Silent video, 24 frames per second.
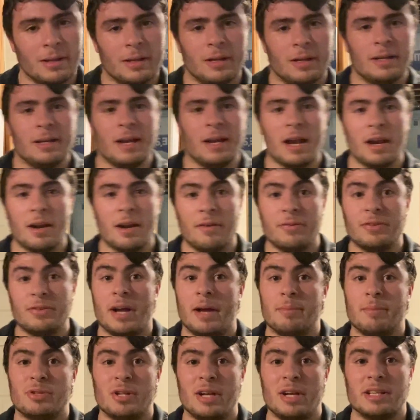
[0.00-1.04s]
enough
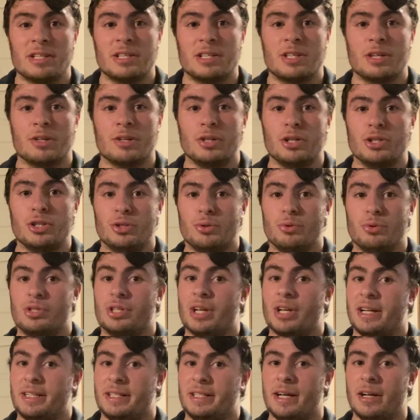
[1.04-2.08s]
time to necessarily do
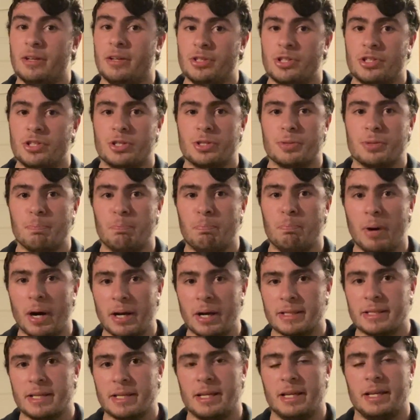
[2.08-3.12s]
side delts,
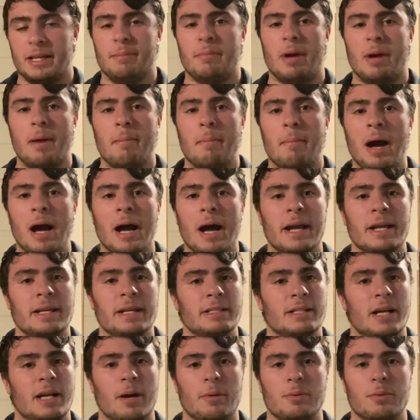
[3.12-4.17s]
but in my mind,
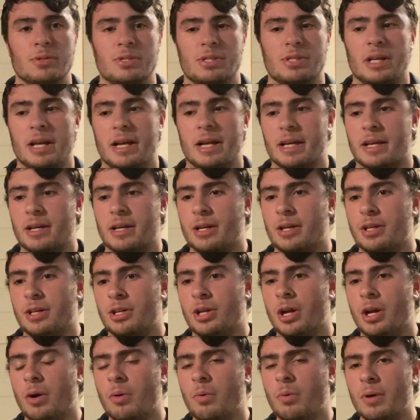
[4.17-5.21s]
I was like,
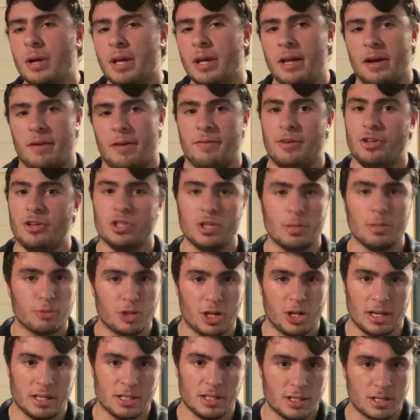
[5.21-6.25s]
I finished up
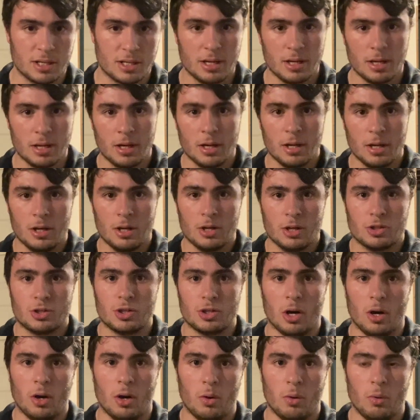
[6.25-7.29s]
chest,
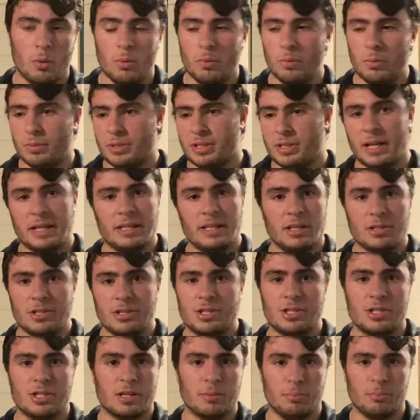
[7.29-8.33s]
so side delts
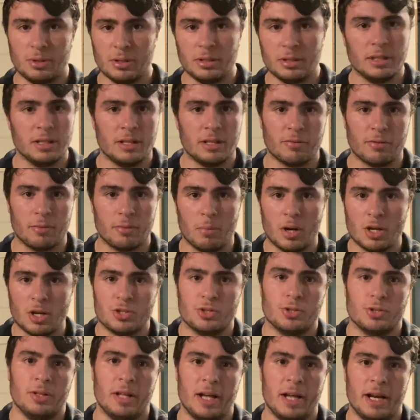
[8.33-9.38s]
is a completely different
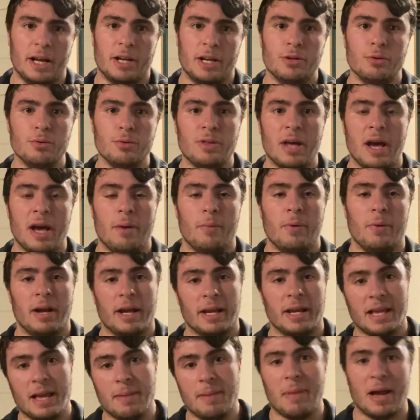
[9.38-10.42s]
muscle, and I knew that when I
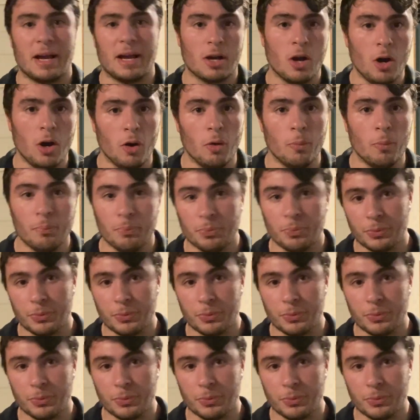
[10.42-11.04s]
came back home,